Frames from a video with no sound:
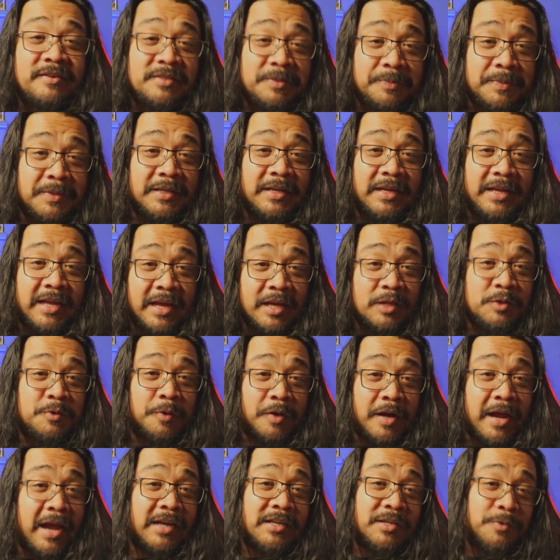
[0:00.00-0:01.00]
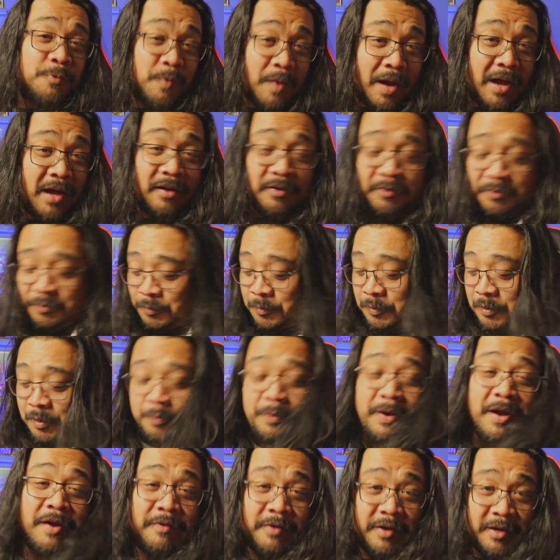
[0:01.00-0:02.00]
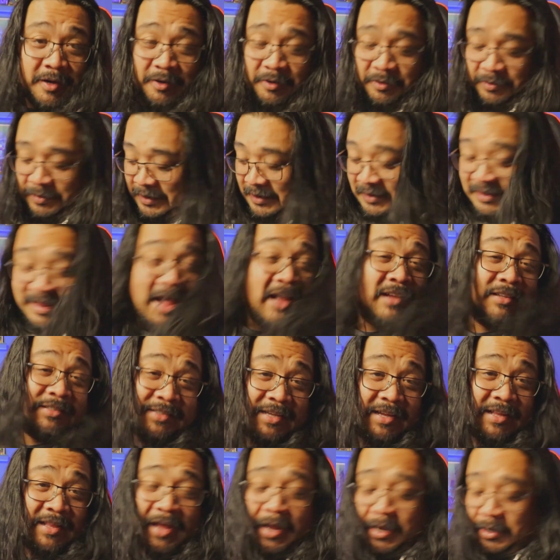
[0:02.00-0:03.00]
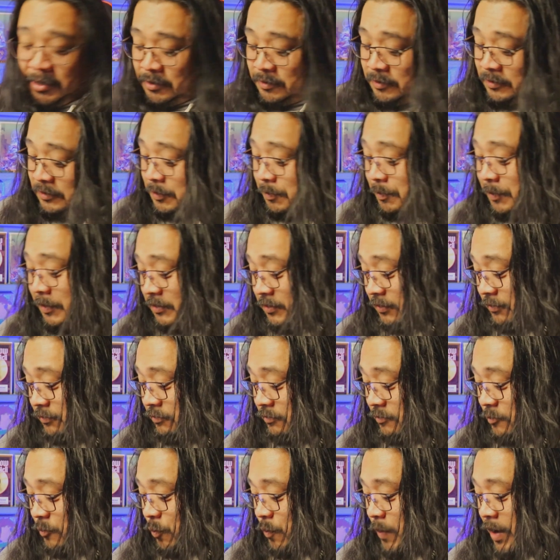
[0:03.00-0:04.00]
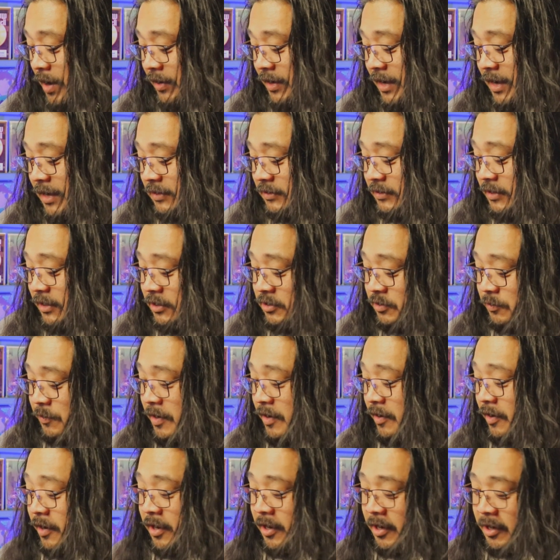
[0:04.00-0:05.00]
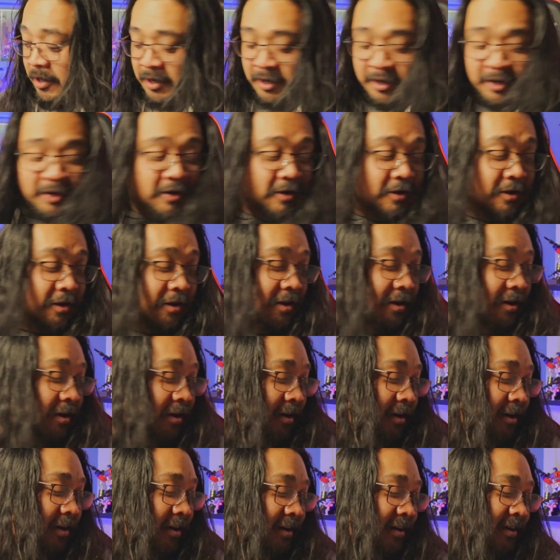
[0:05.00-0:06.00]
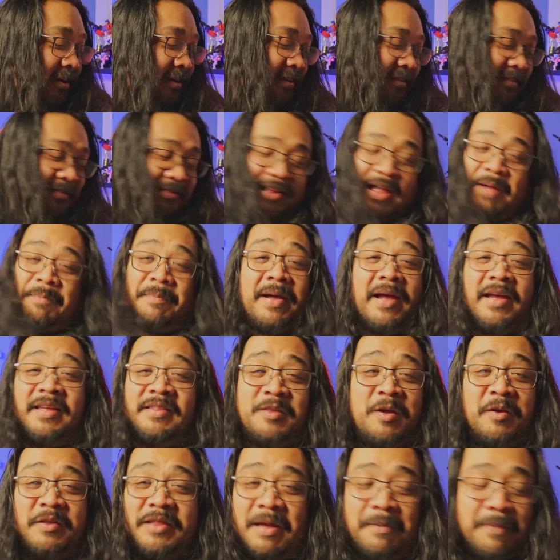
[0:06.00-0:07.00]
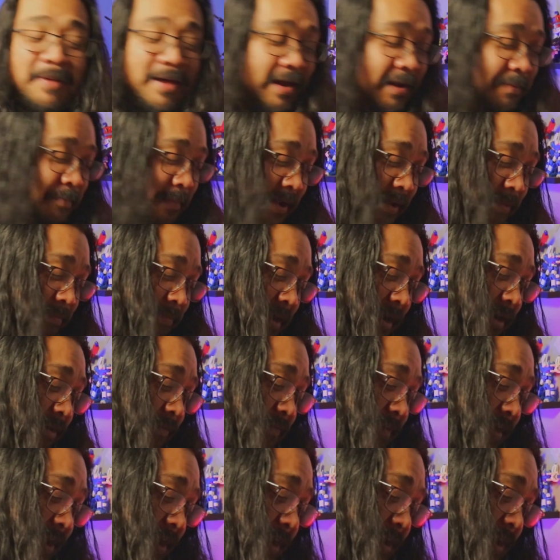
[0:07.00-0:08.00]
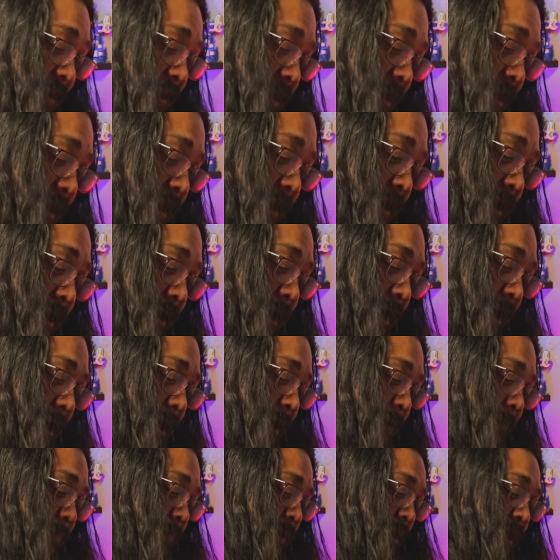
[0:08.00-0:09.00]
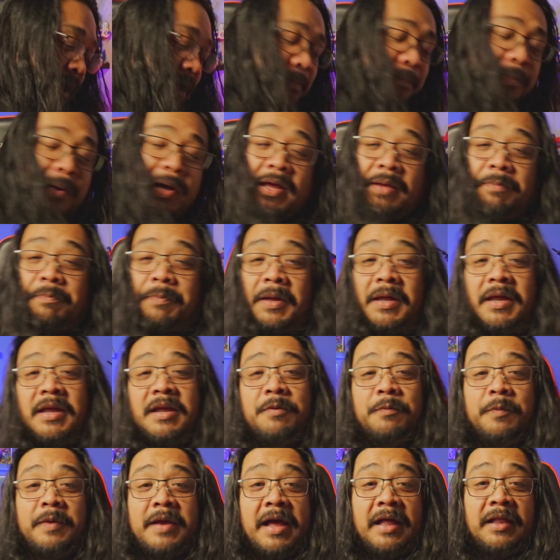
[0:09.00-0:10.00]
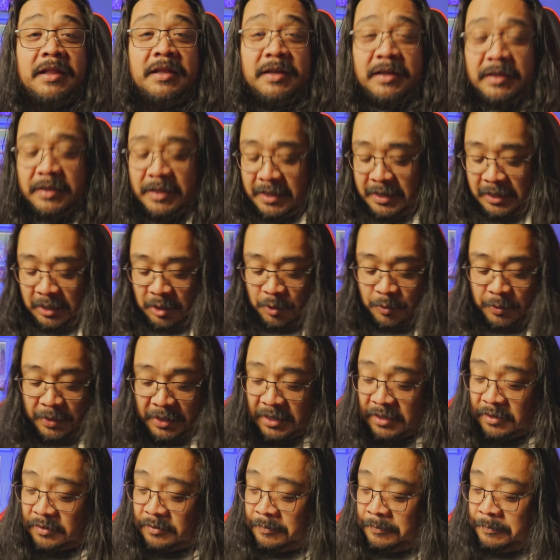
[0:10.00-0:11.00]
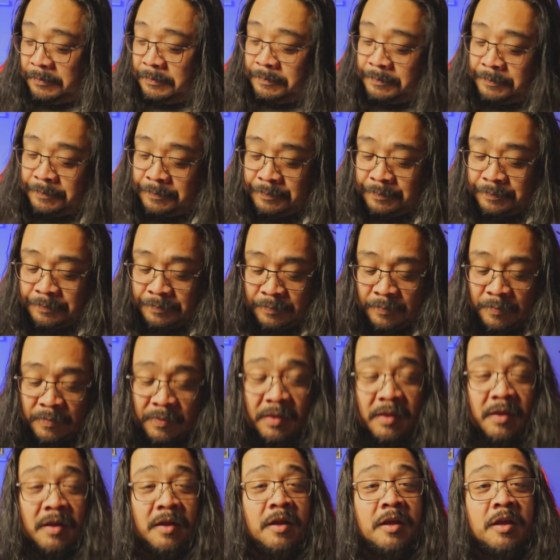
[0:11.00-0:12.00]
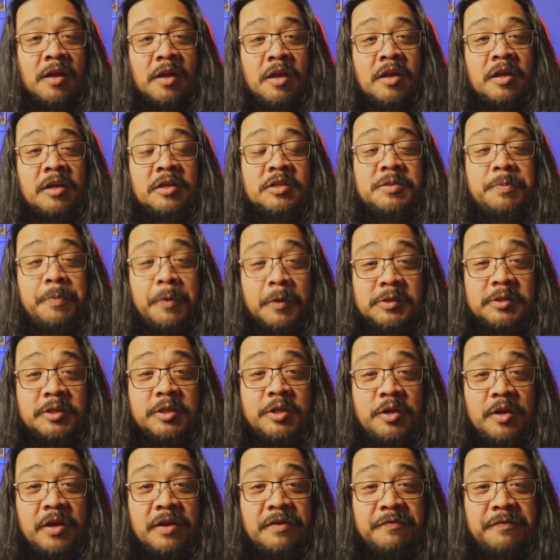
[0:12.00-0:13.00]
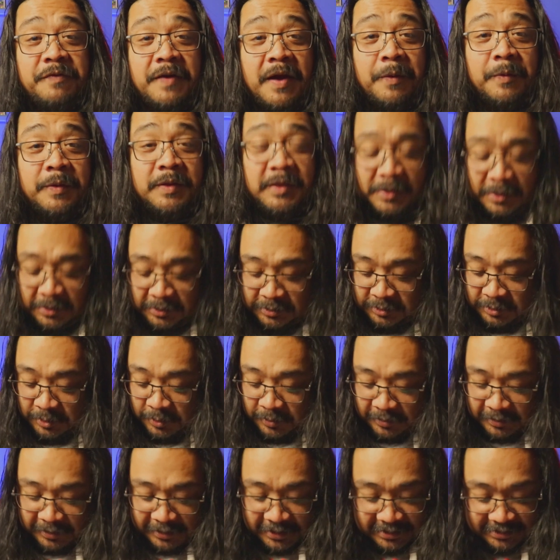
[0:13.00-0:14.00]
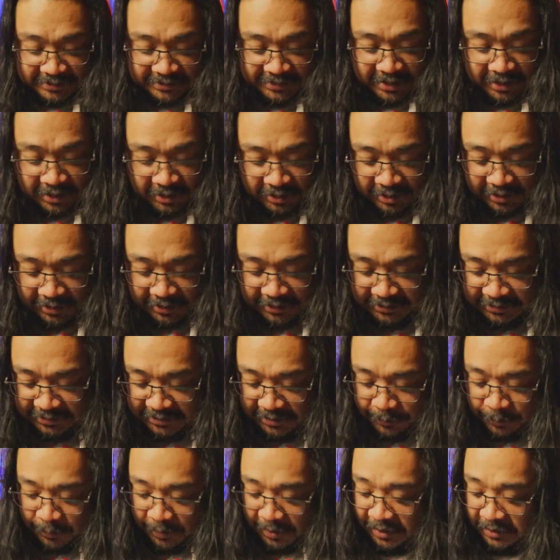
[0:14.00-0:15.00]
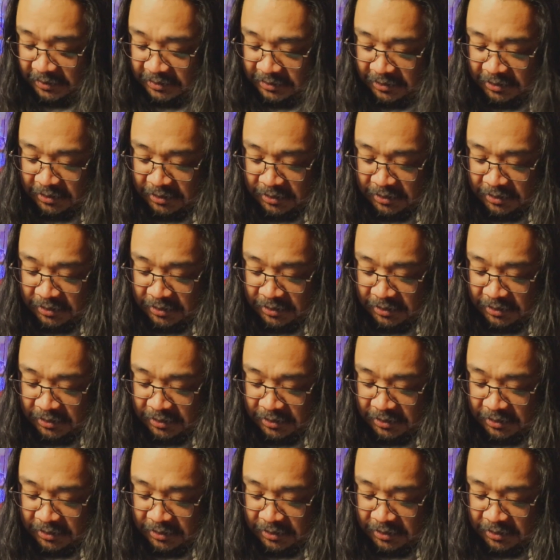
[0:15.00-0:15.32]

of some of the kids who are acting wild around here. I'll say that. You know, there's a bunch of wild ass kids around here. Not mine. Mine are fine. But in reality, like, you can supposedly you can fight with these. So let's take a look and see what